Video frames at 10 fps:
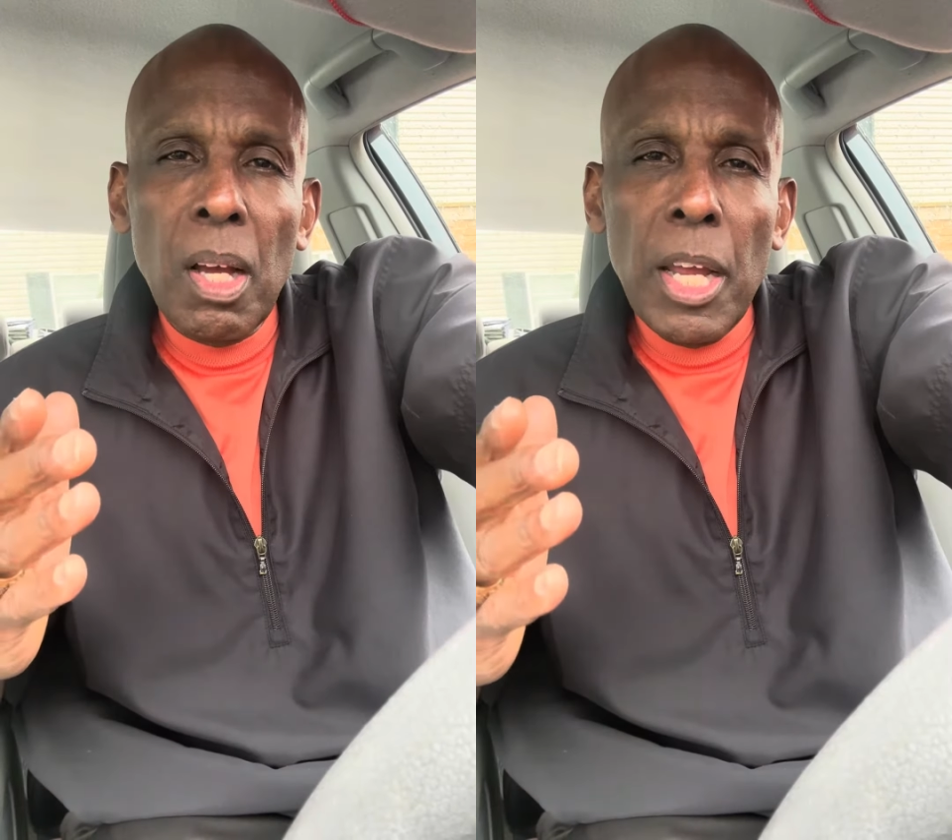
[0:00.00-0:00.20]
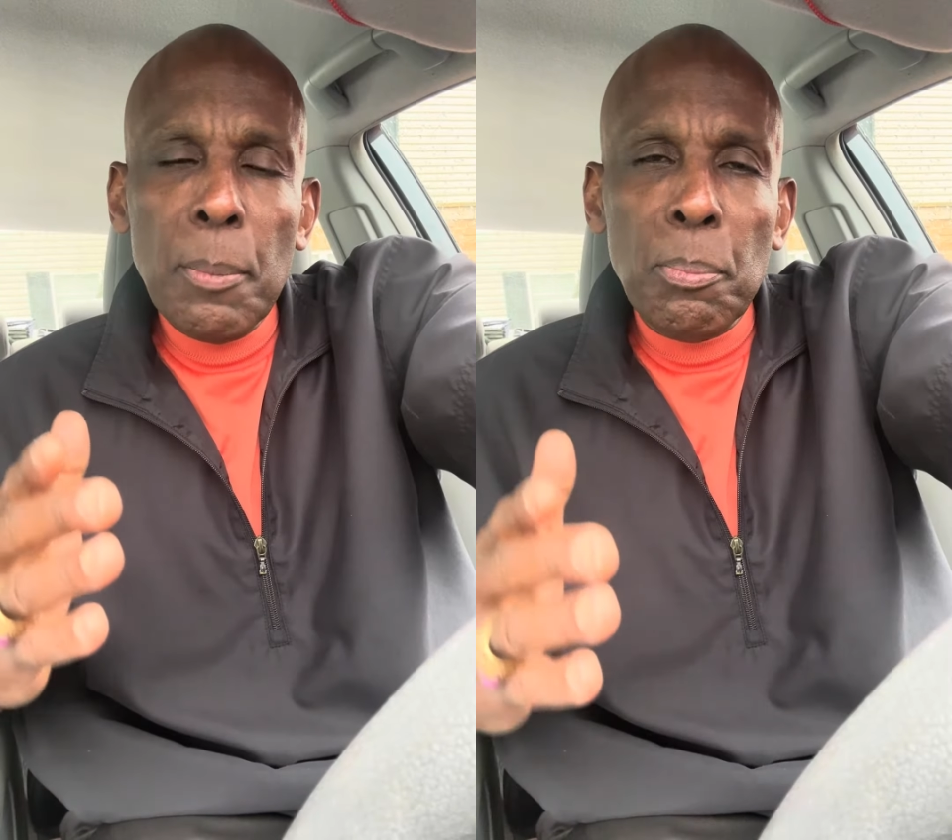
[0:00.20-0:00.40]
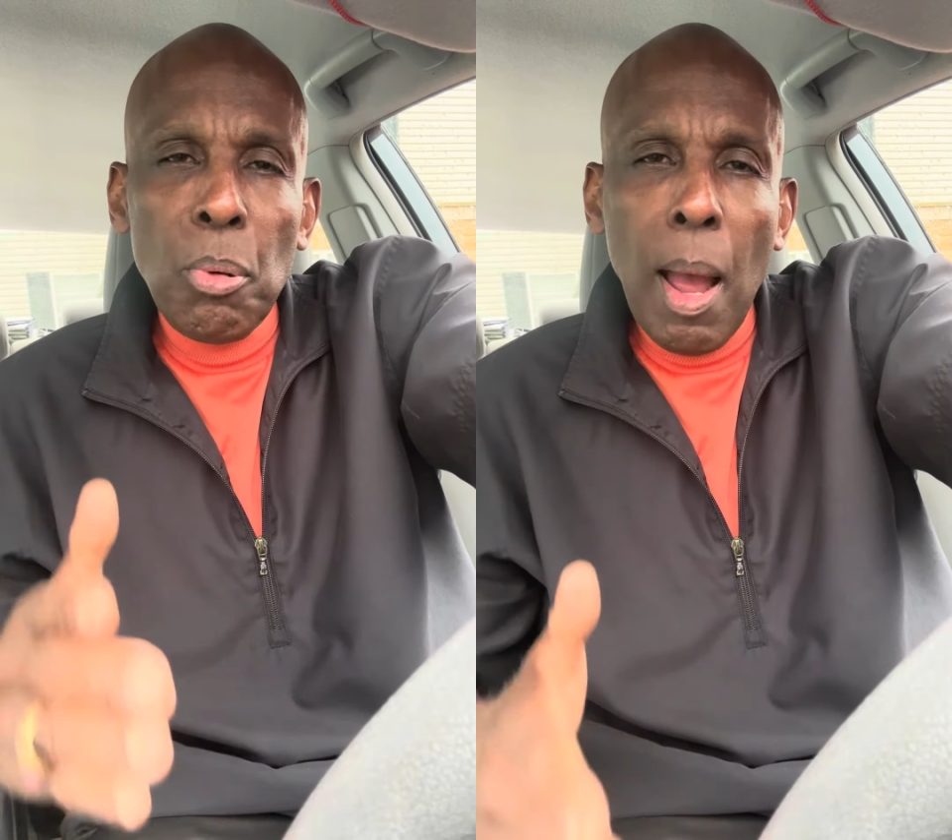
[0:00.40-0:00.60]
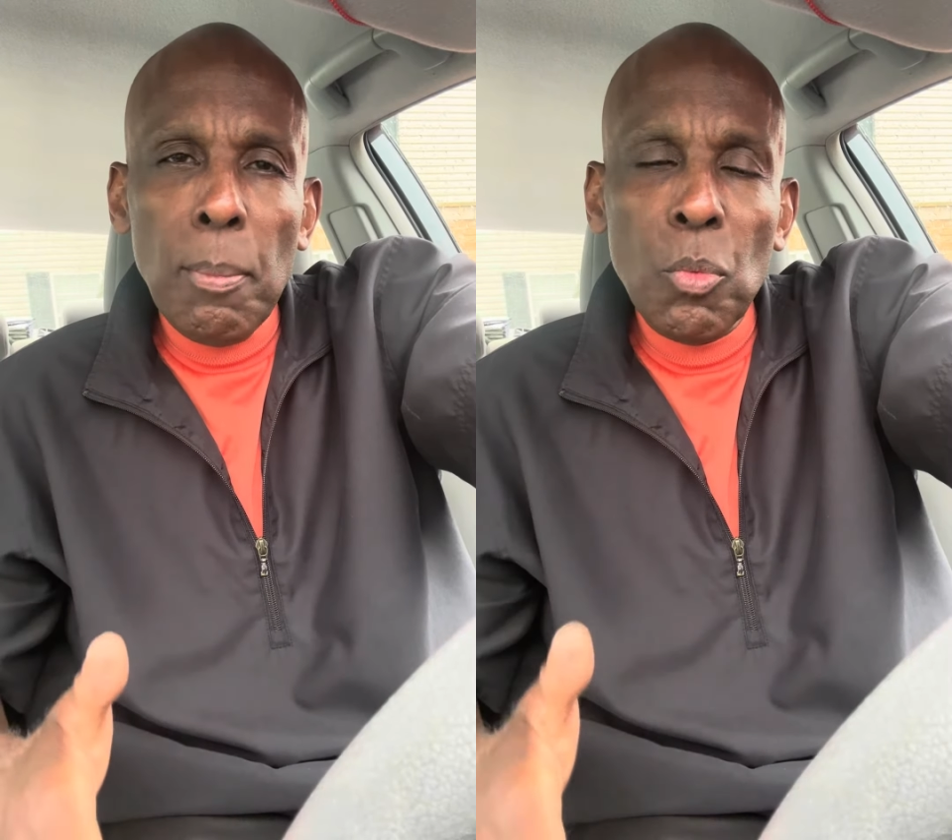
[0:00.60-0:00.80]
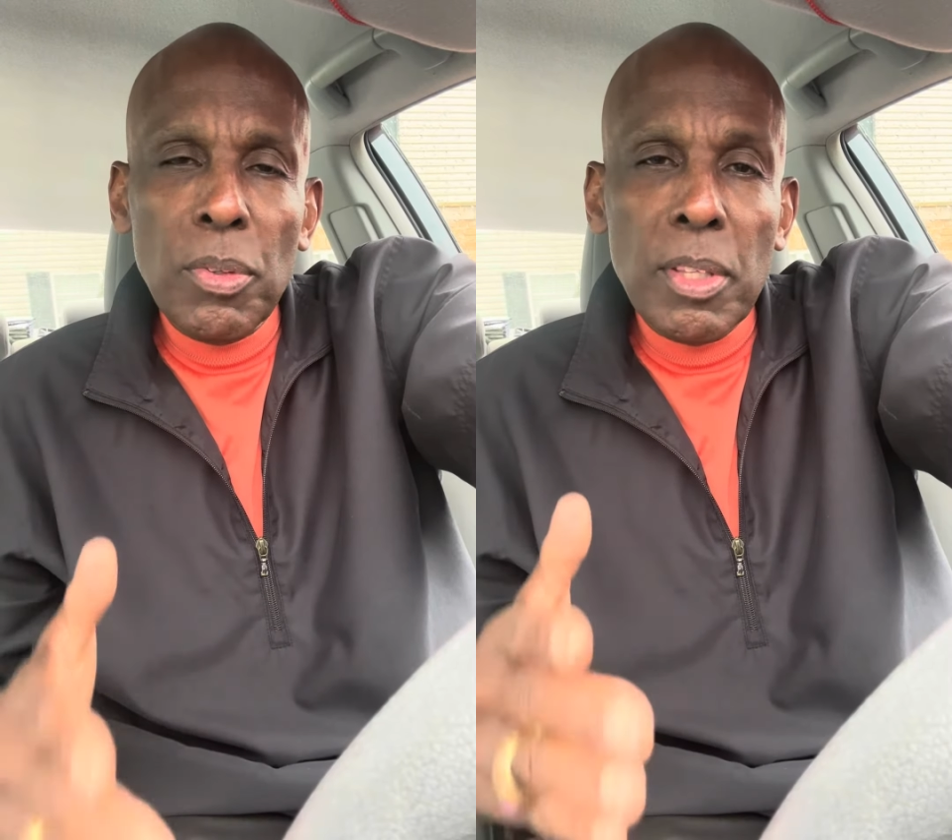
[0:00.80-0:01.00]
a
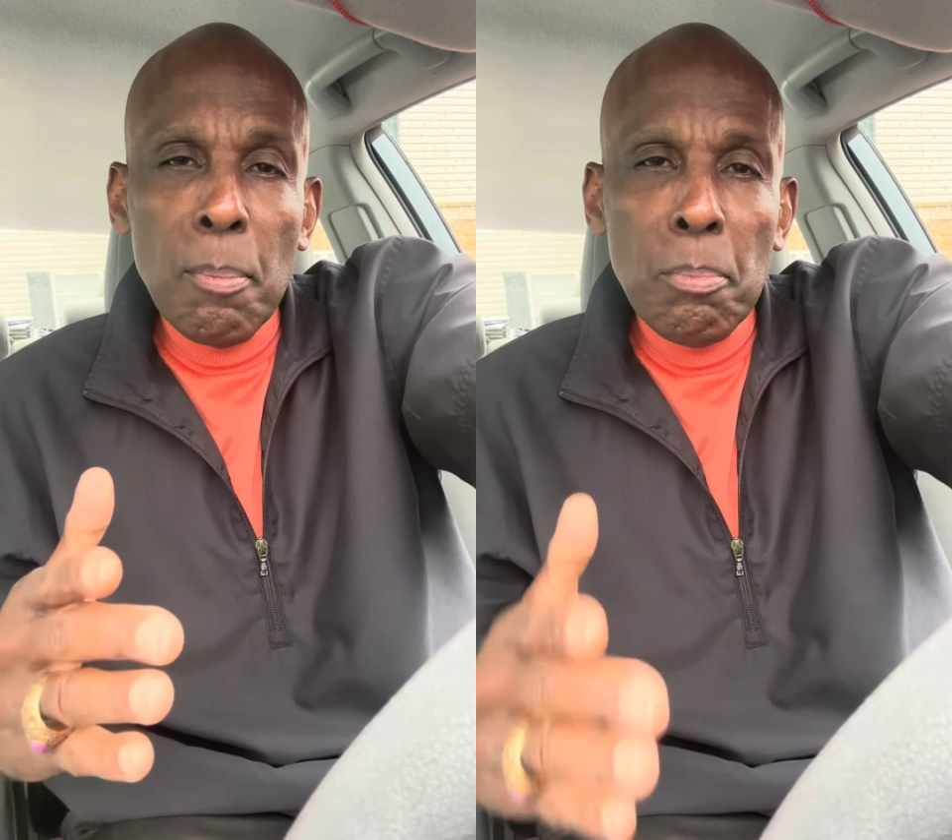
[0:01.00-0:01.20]
problem with them